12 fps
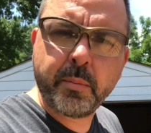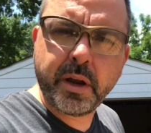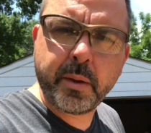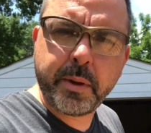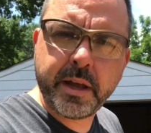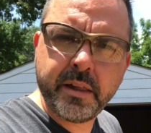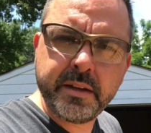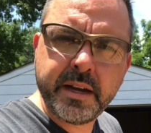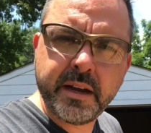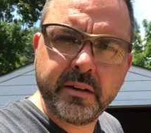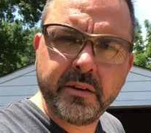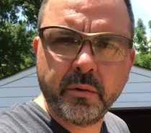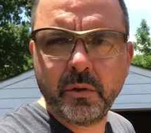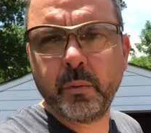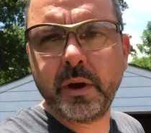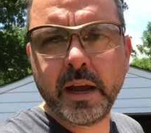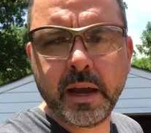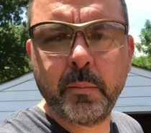a pallet down, or the
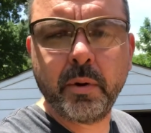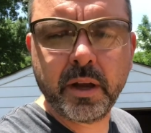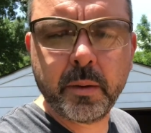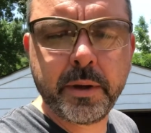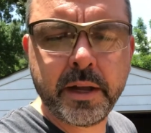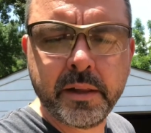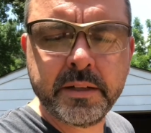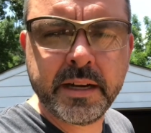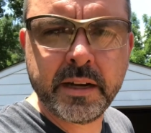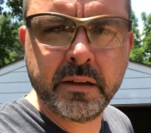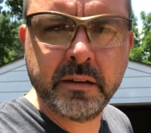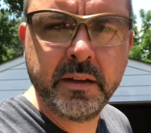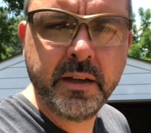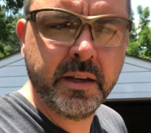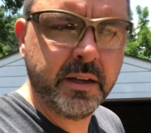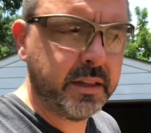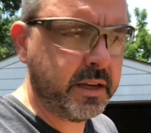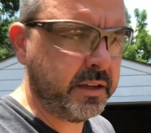way I break a pallet down
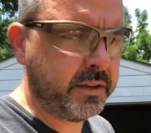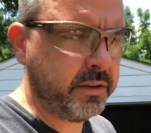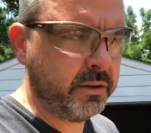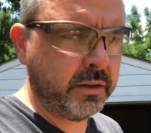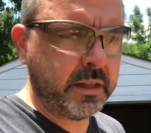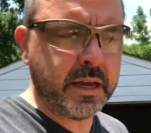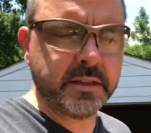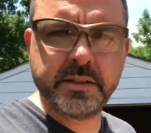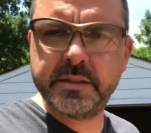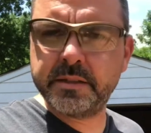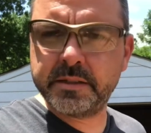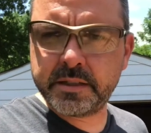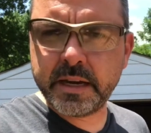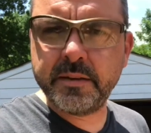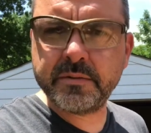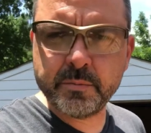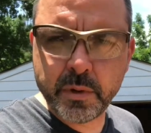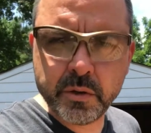that utilizes and saves
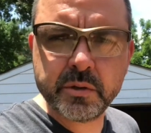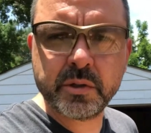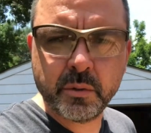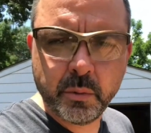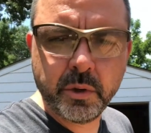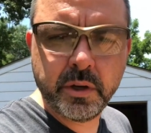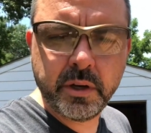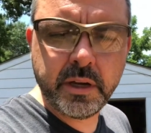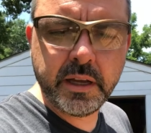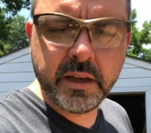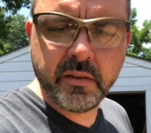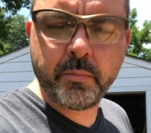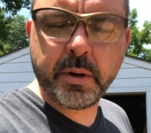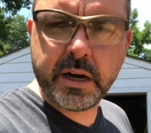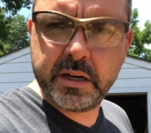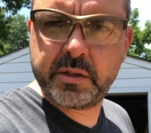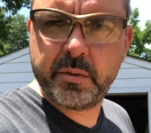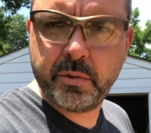most of the wood if
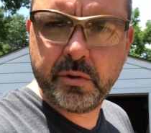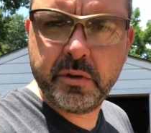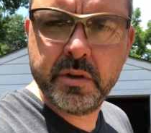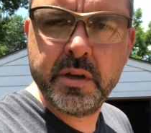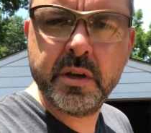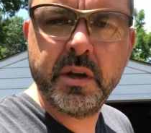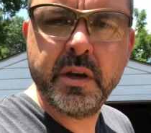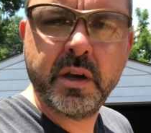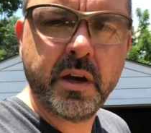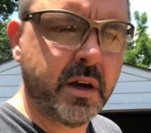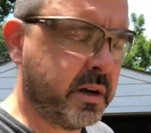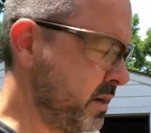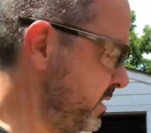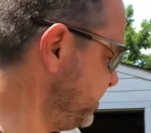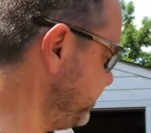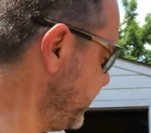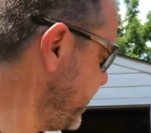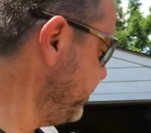possible.
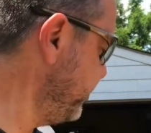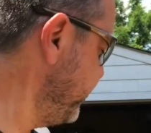Couple of